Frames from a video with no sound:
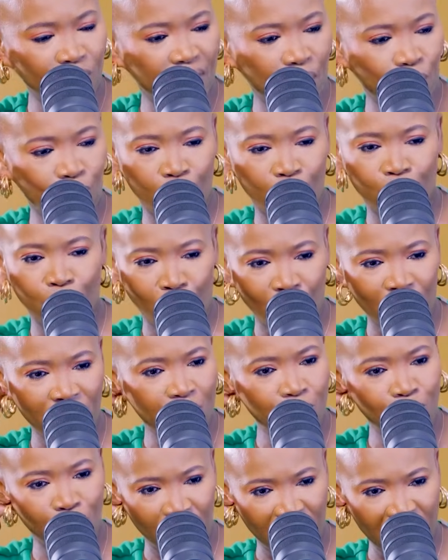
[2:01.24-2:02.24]
that were born
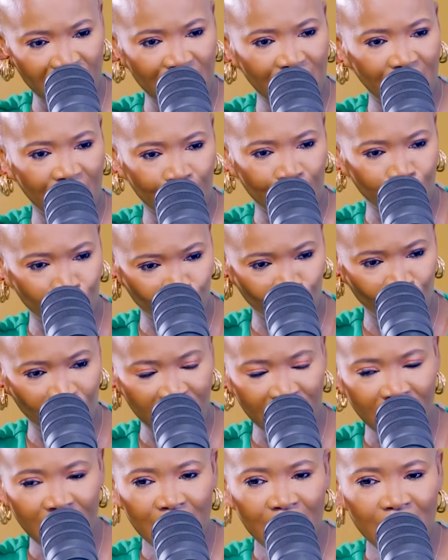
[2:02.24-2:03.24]
and bred in
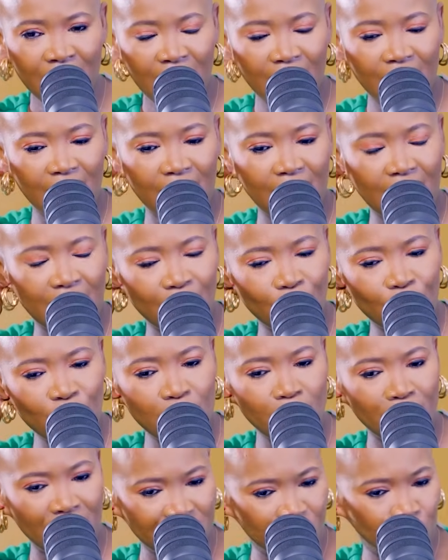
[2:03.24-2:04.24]
Gaborone. We
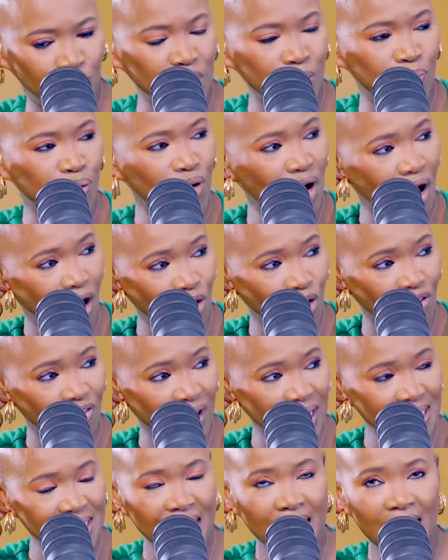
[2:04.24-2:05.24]
must be proud of
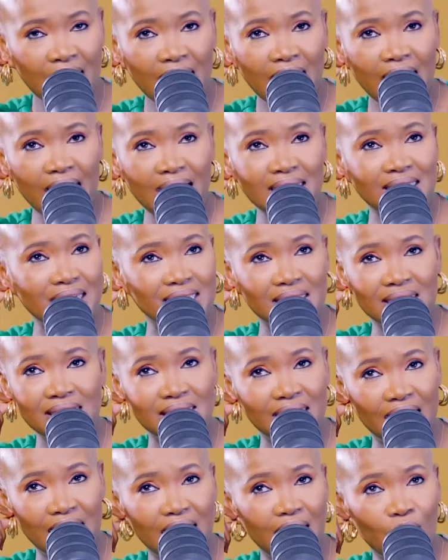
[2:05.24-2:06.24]
it. It doesn't
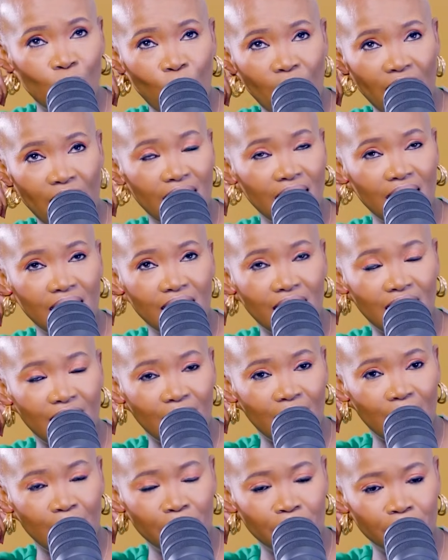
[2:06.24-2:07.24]
take away
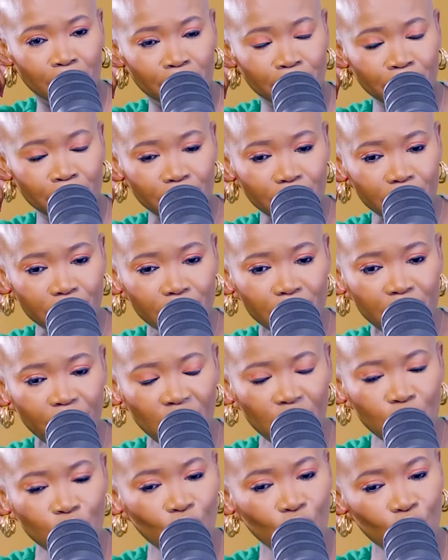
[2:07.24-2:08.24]

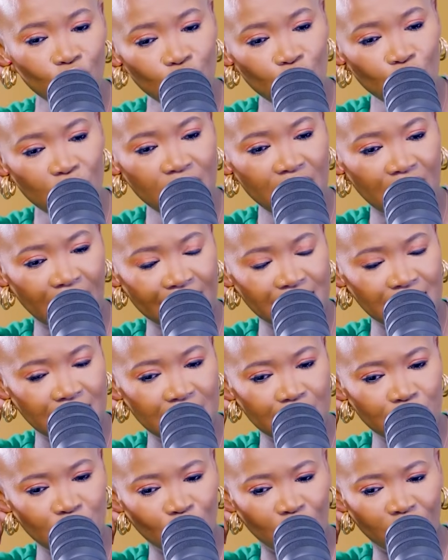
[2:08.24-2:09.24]
who we are in
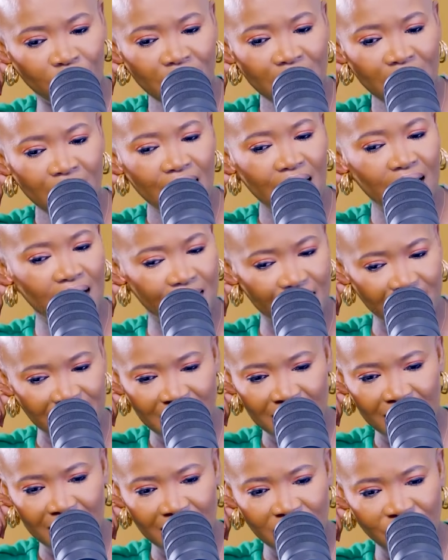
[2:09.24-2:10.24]
terms of
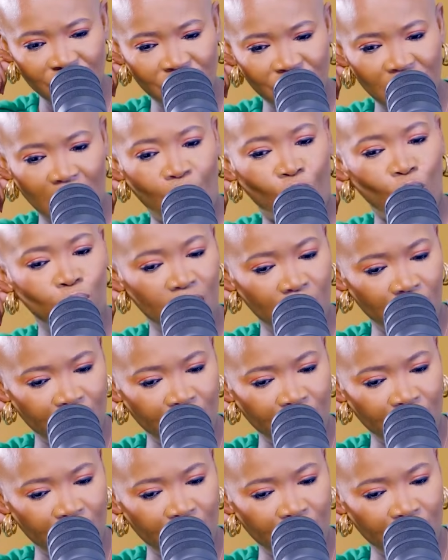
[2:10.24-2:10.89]
heritage, type of